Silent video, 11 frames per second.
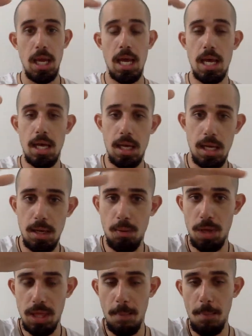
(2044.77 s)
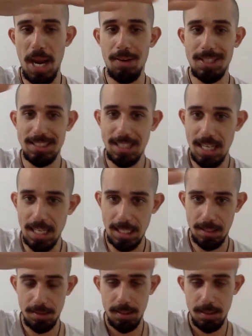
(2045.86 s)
a parasitic